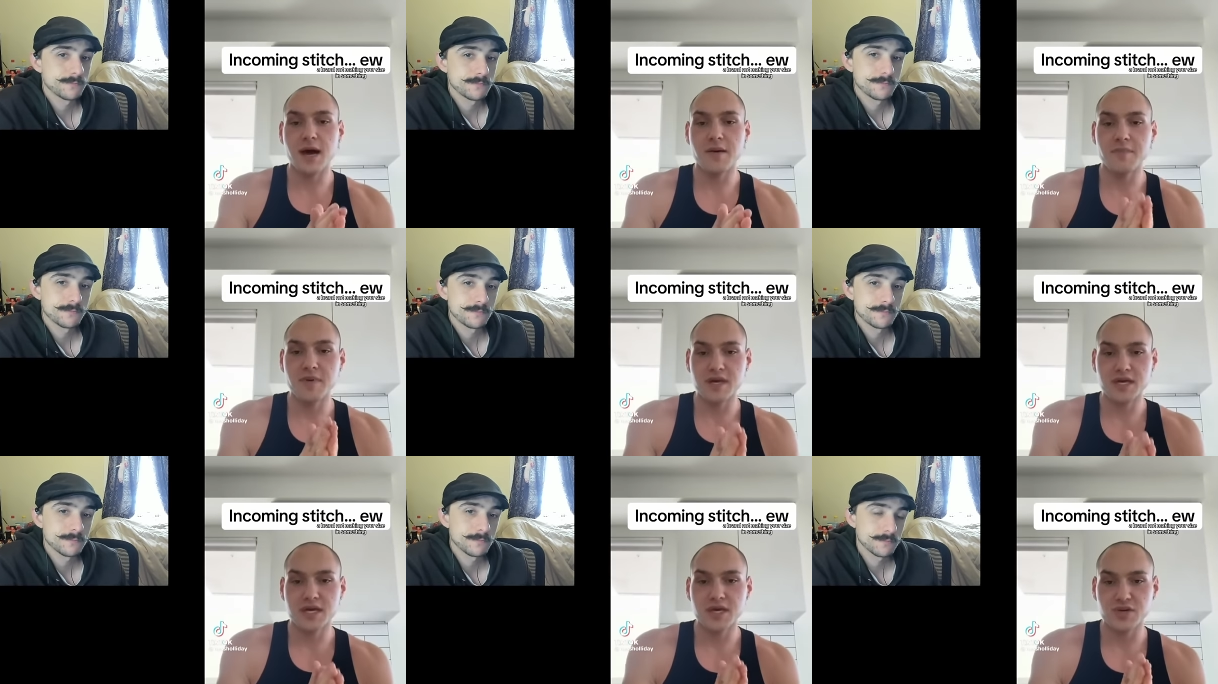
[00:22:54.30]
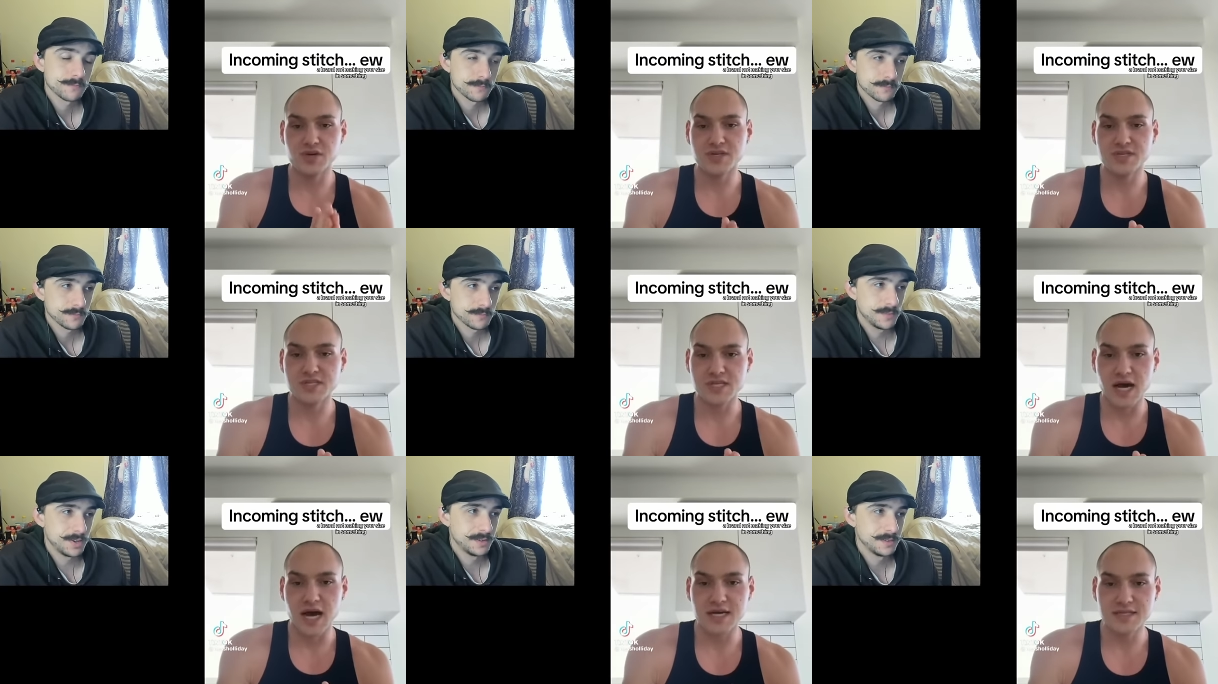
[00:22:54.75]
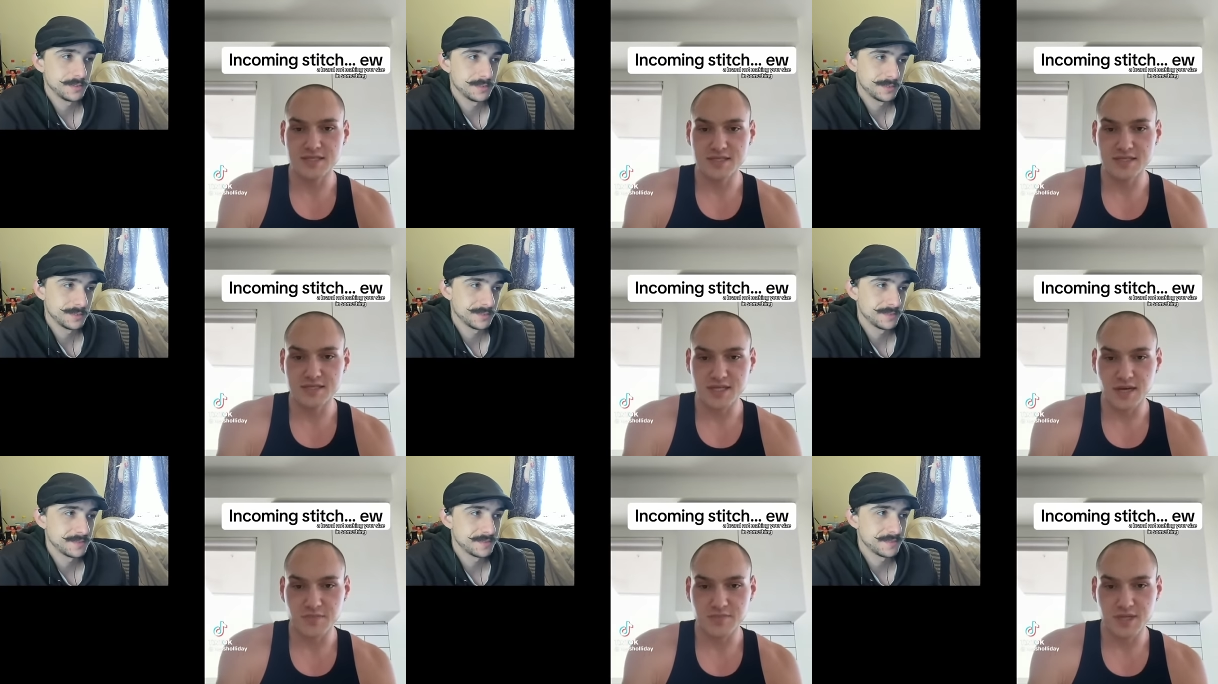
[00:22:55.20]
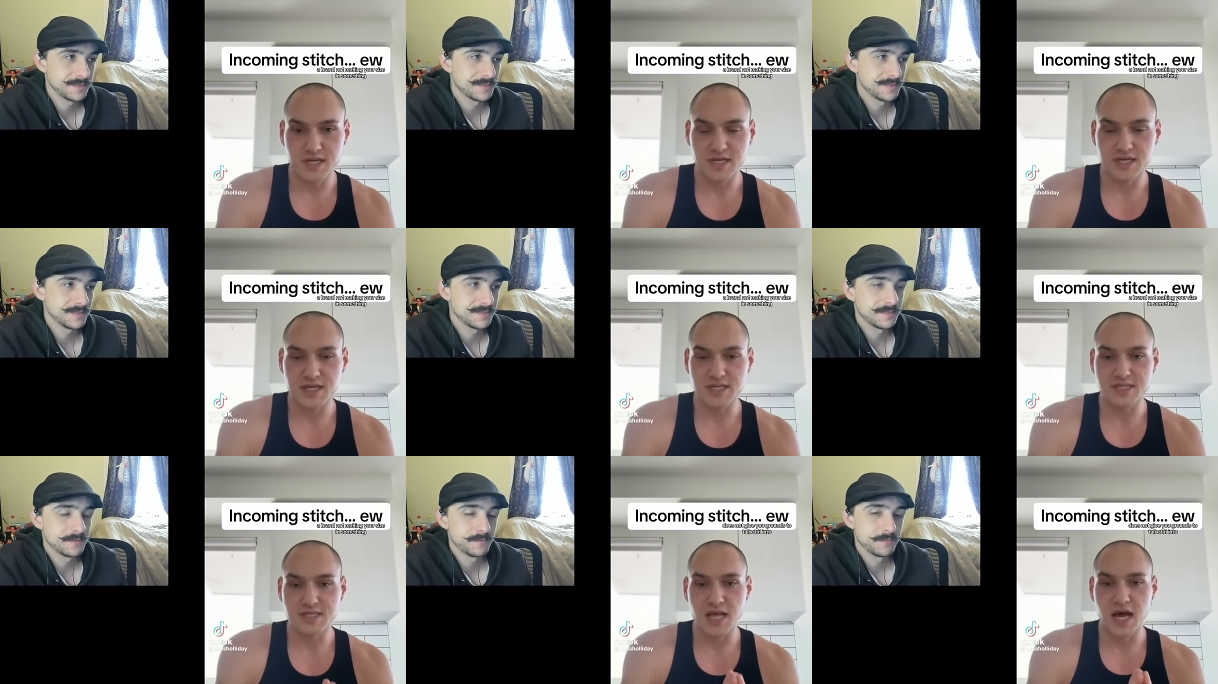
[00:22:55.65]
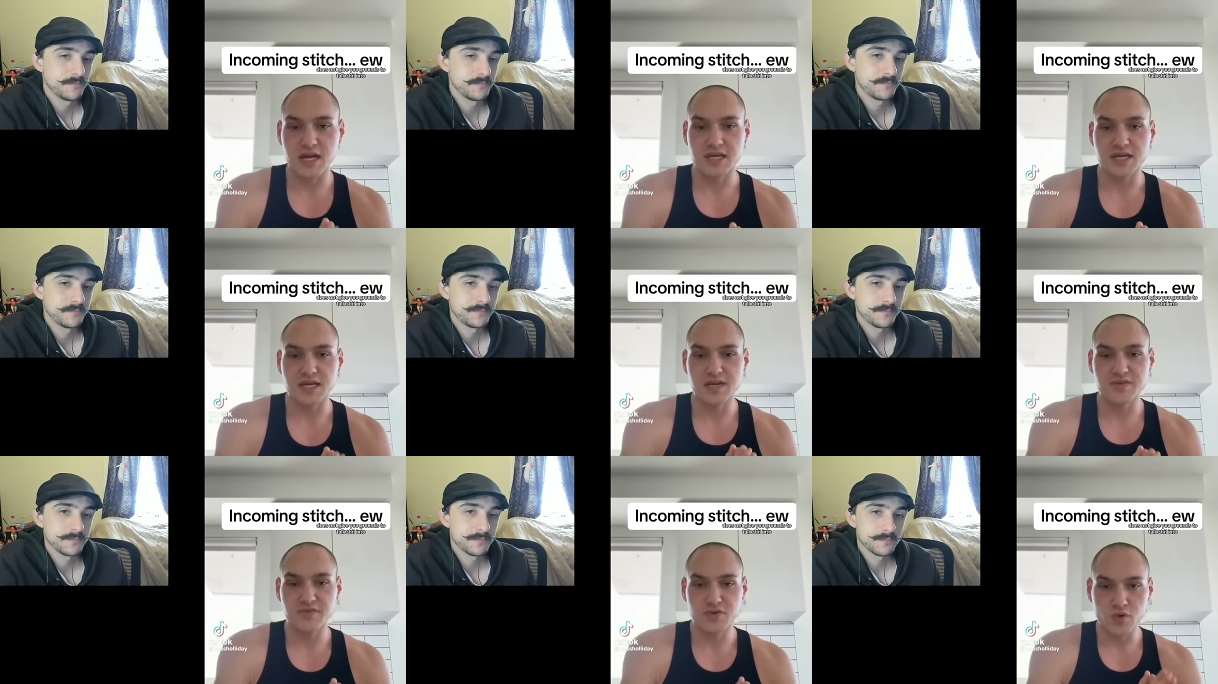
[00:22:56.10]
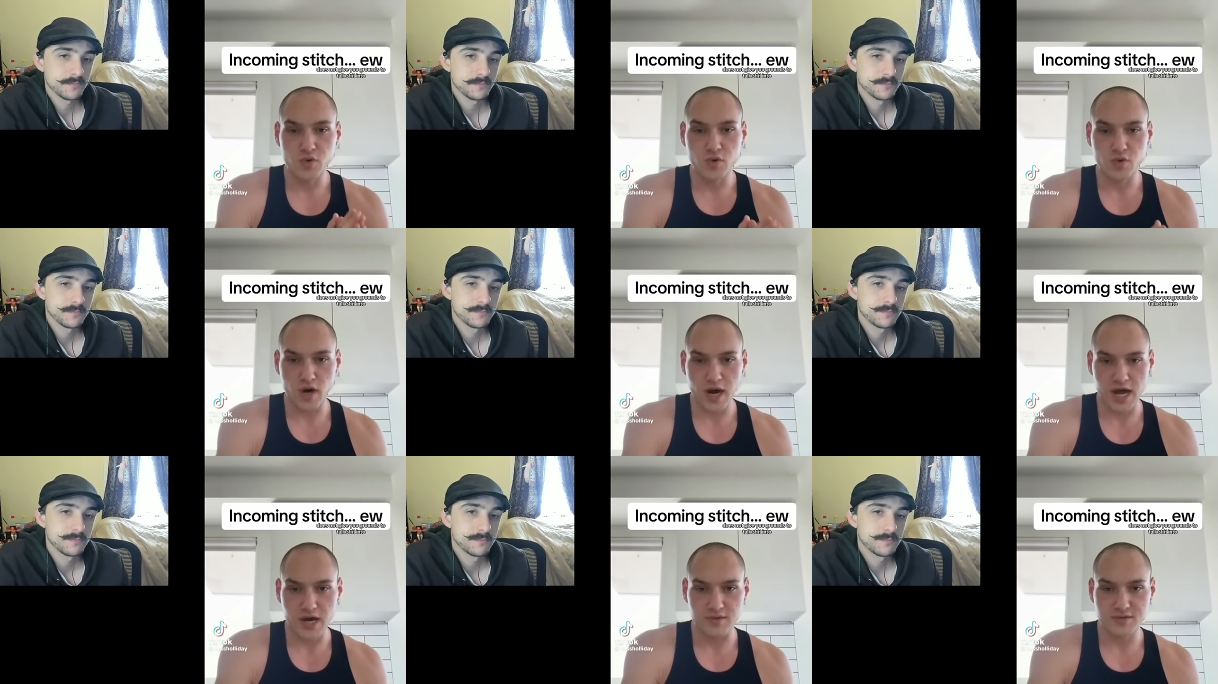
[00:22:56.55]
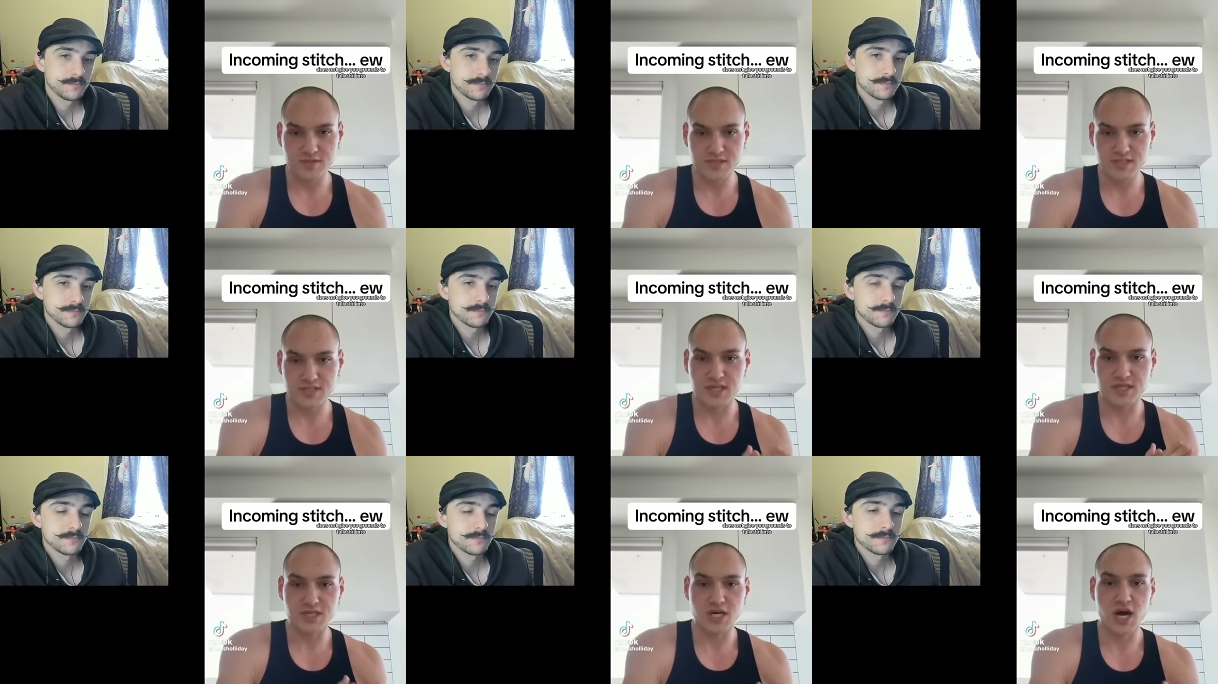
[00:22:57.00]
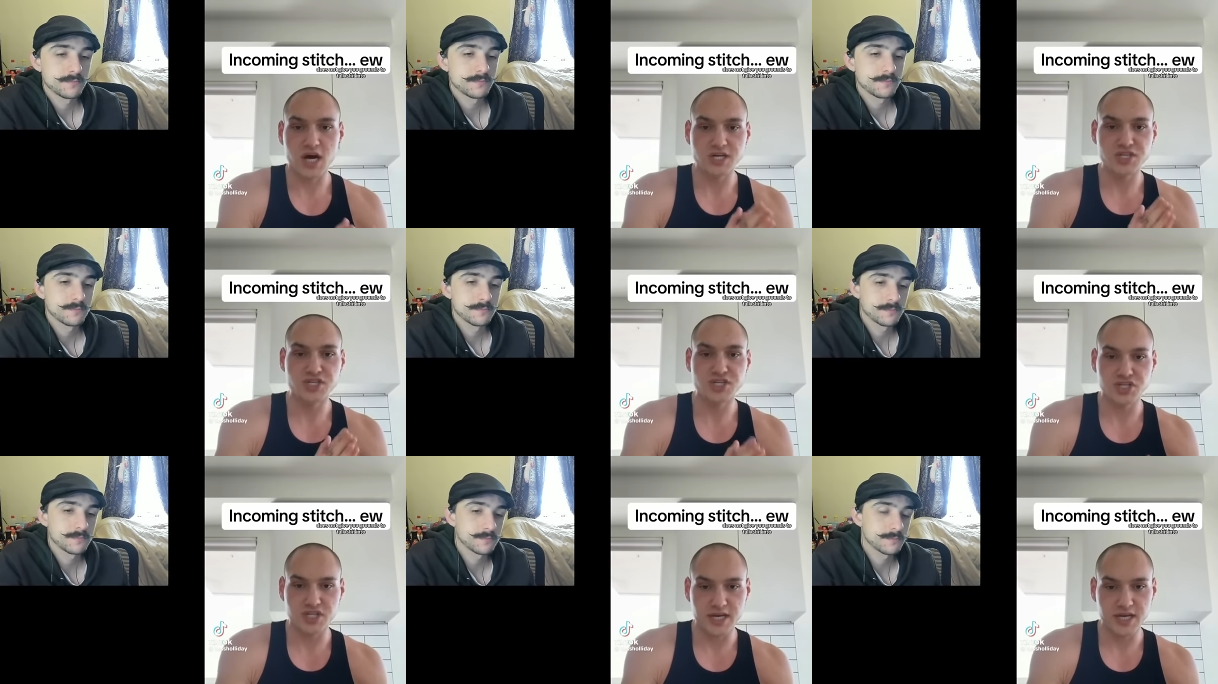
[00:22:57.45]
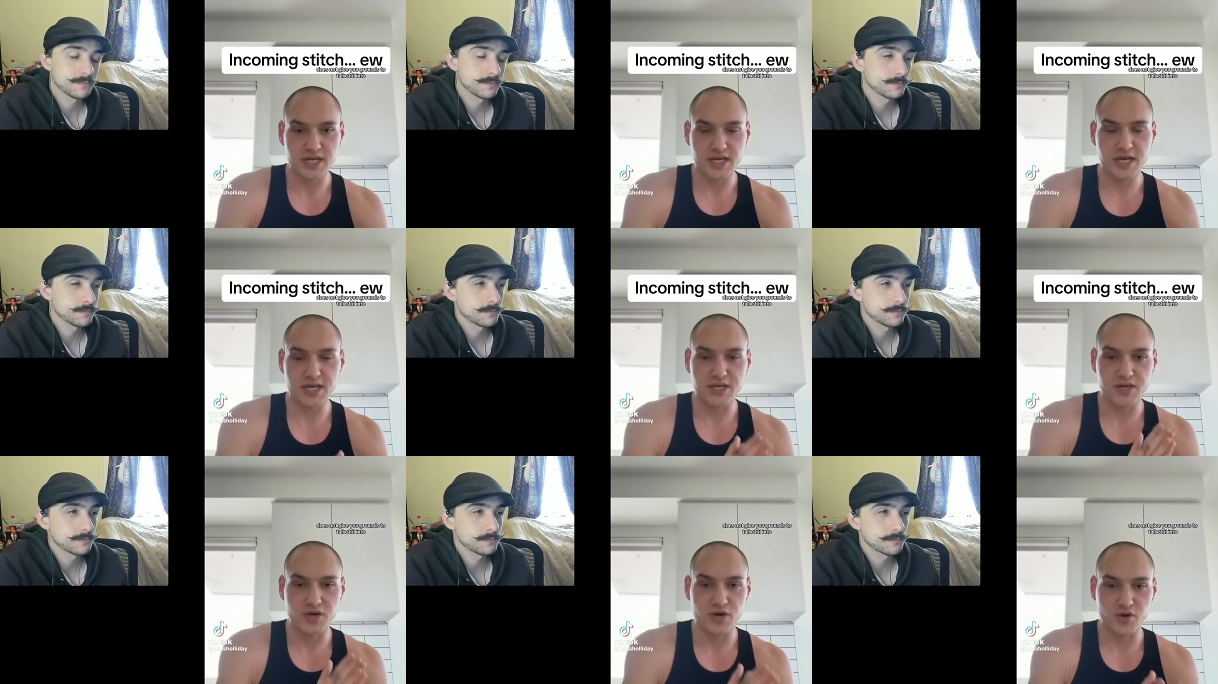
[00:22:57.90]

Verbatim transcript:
Speaker 1: not making your size in something does not give you grounds to talk shit and